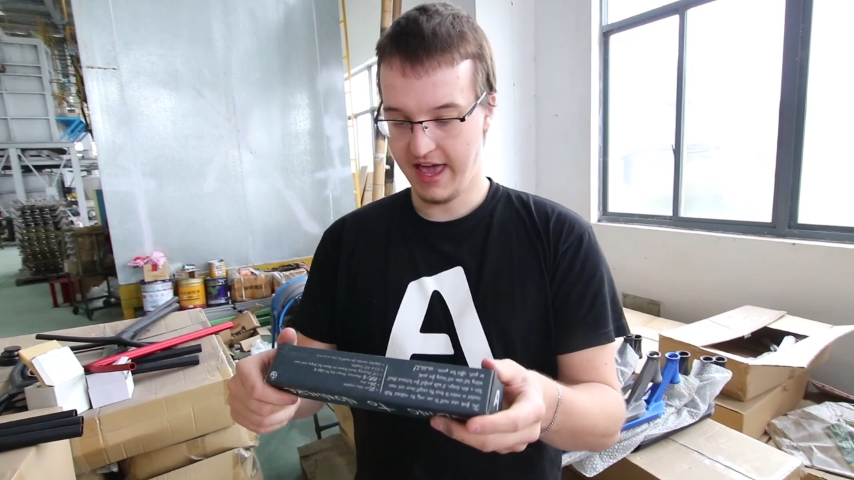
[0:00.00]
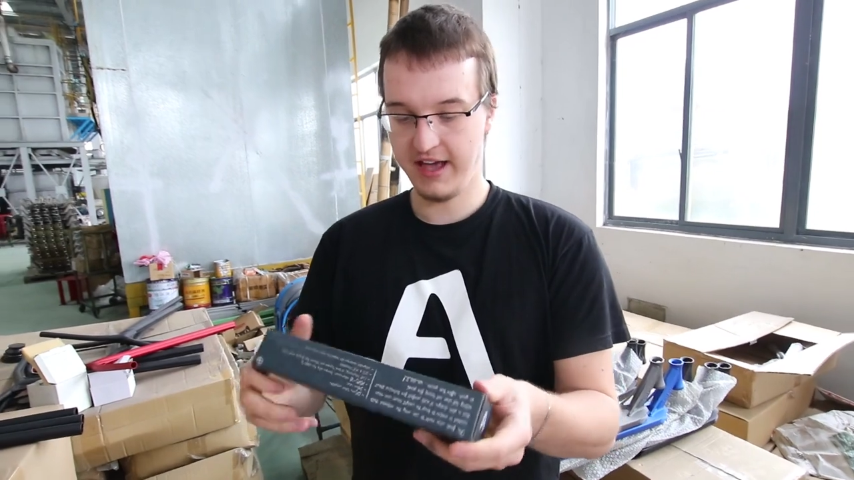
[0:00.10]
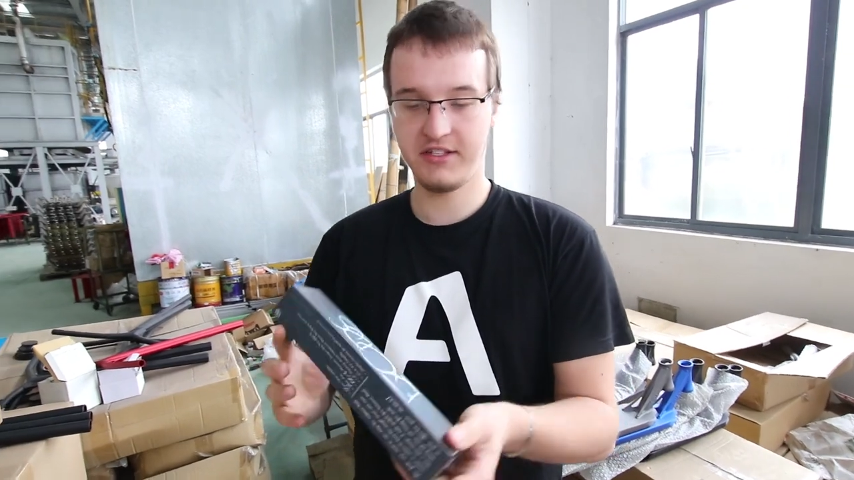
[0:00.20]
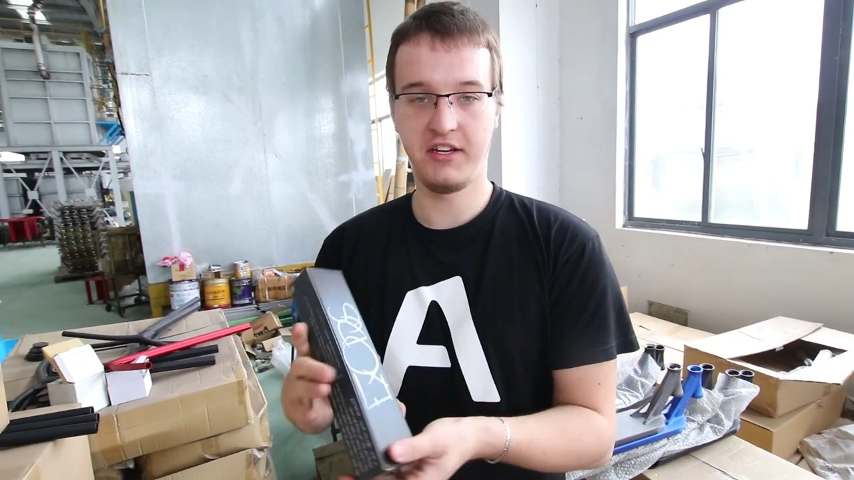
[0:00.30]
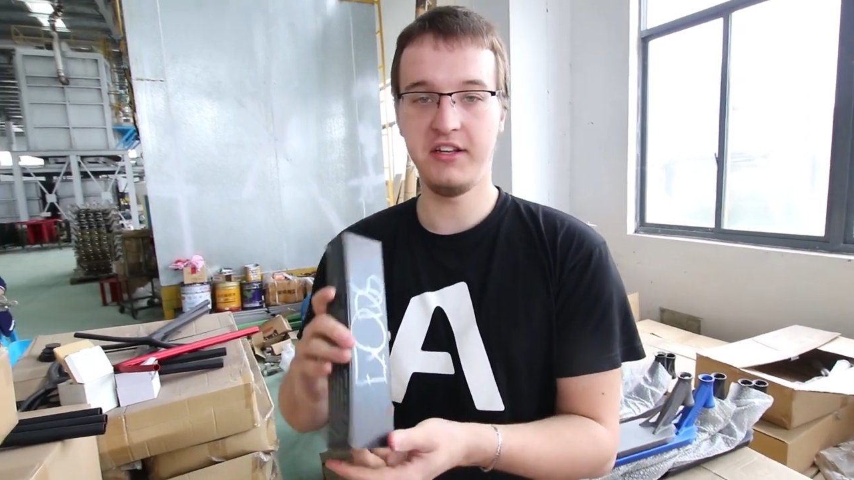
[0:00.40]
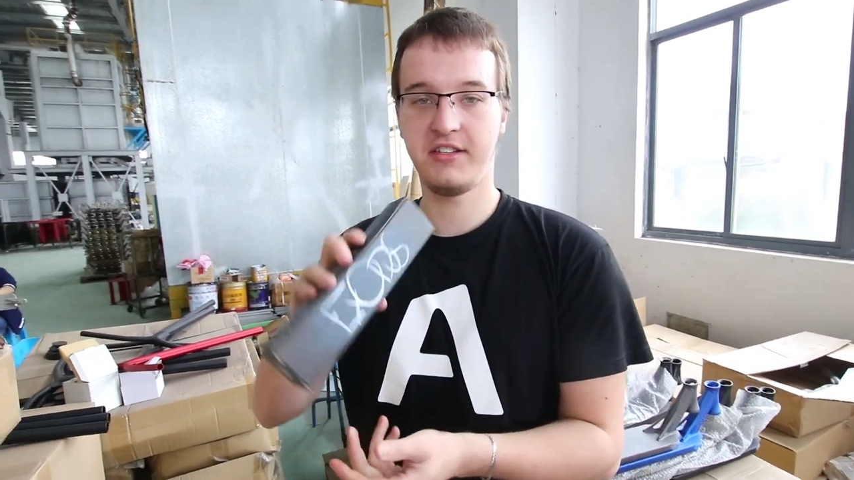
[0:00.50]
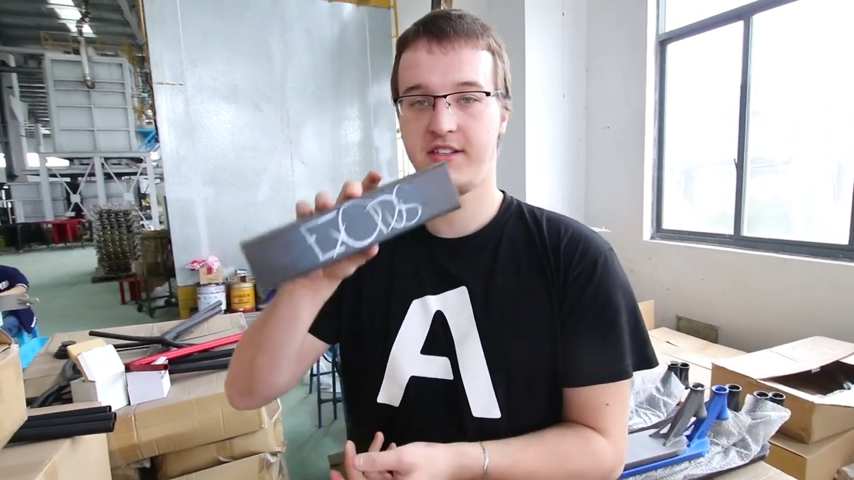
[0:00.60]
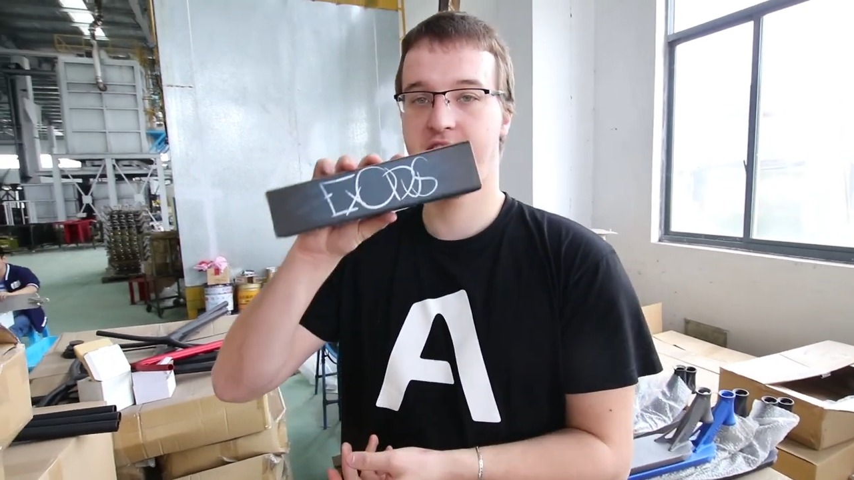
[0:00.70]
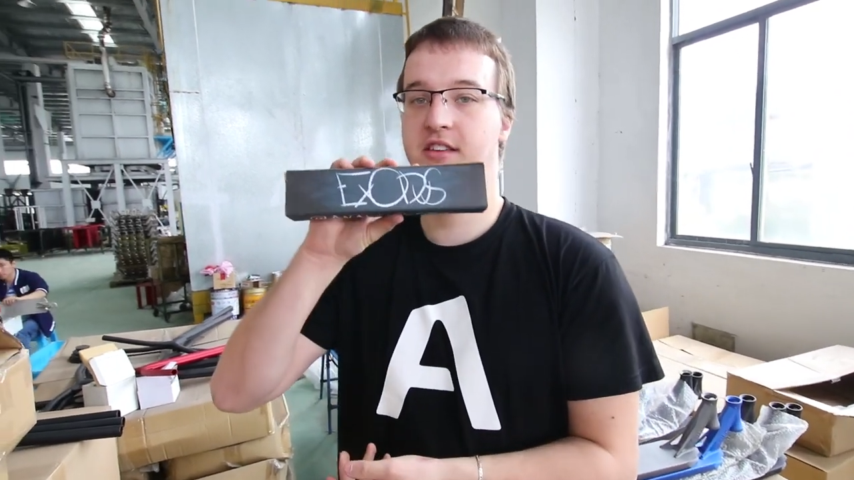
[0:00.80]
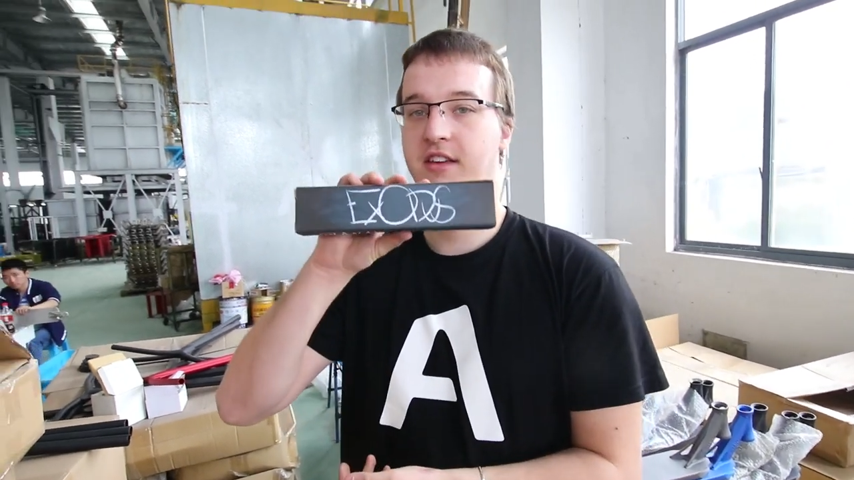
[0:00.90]
Exodus,
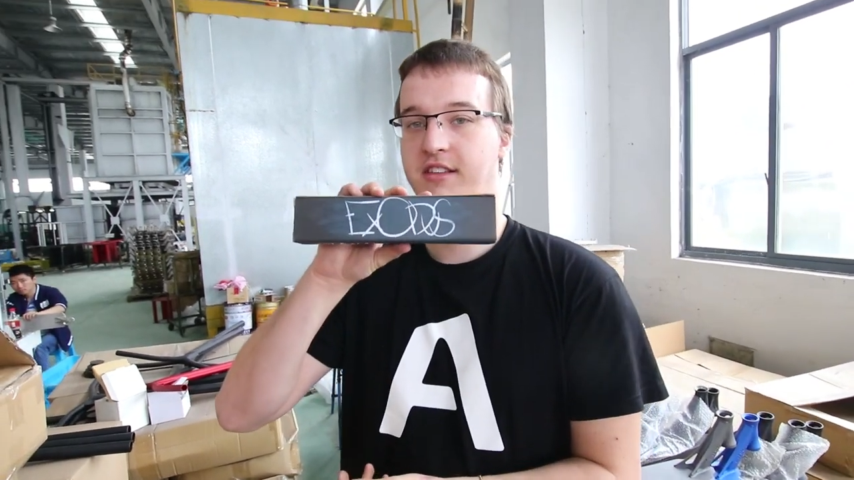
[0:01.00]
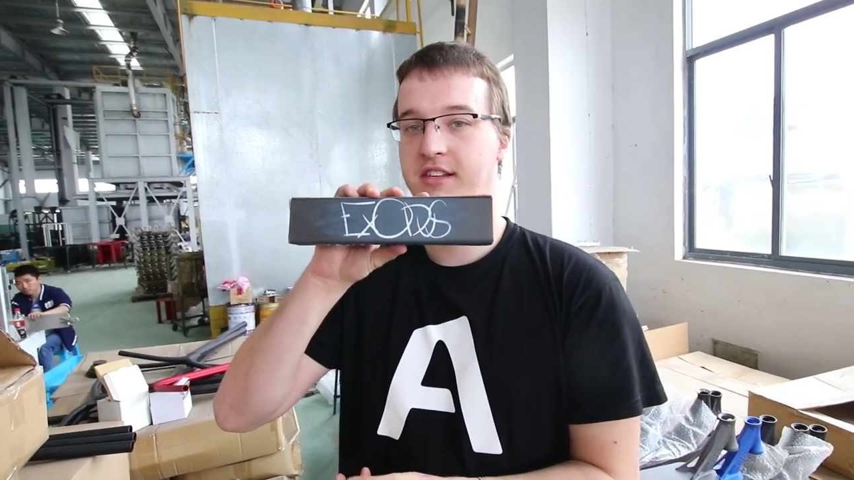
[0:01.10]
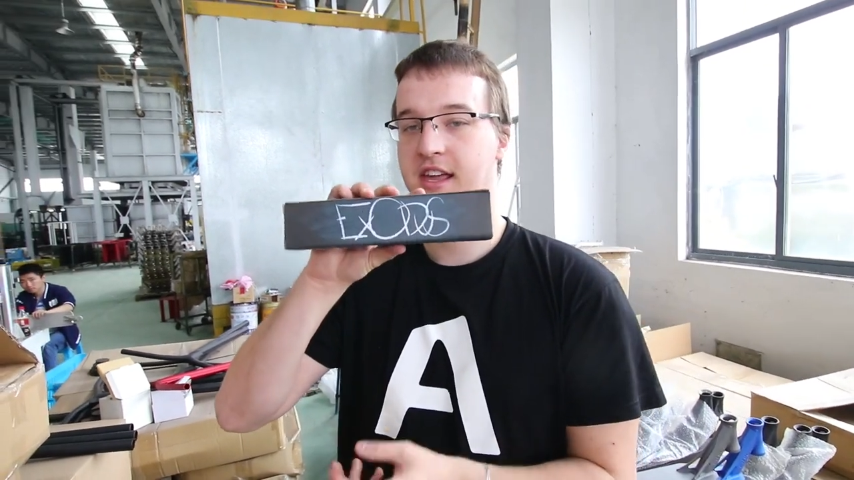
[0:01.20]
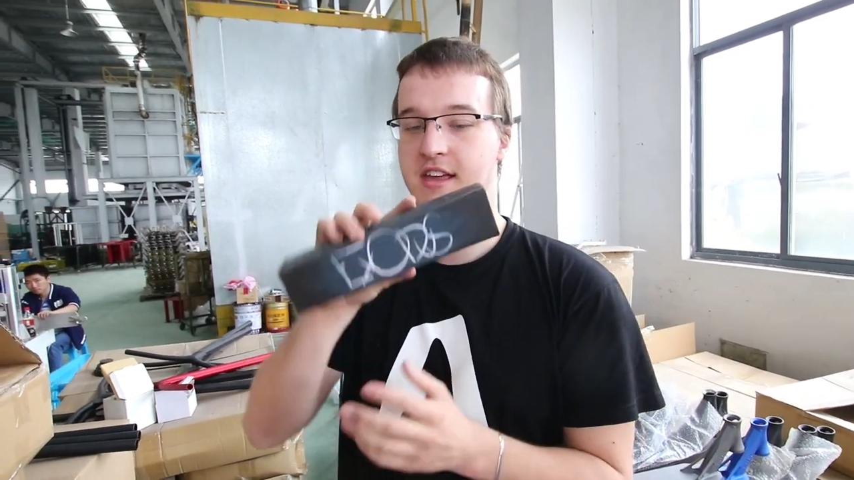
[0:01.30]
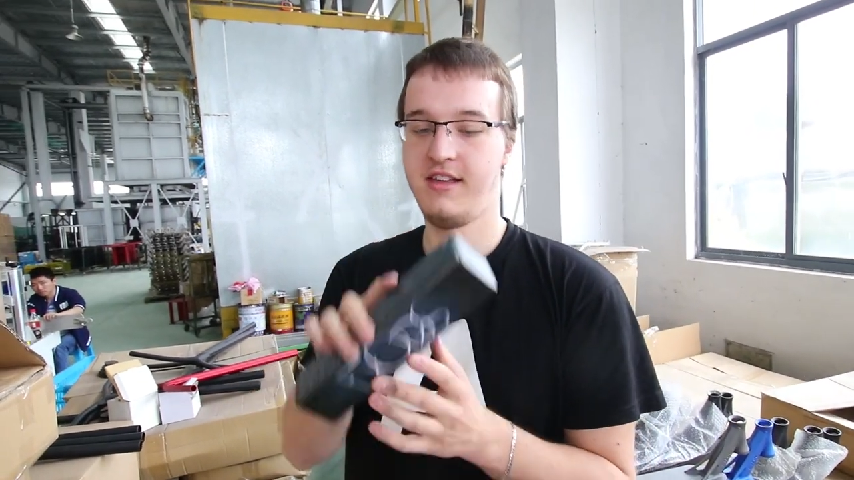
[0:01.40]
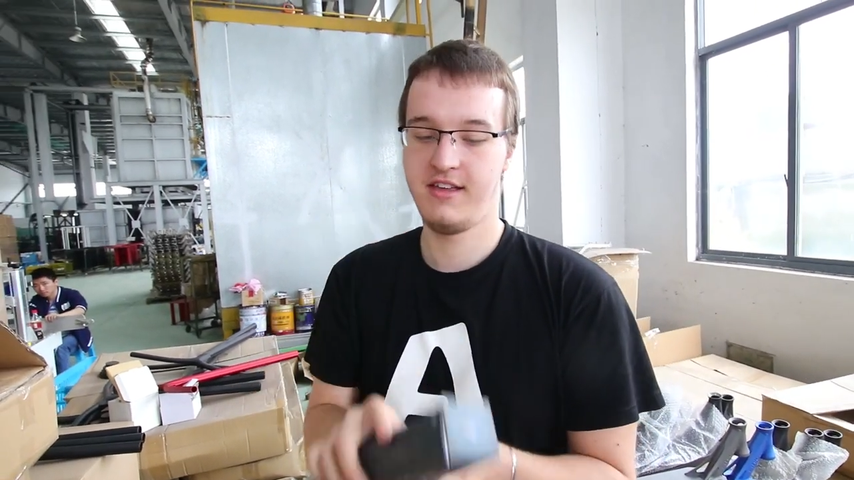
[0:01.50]
as you can see.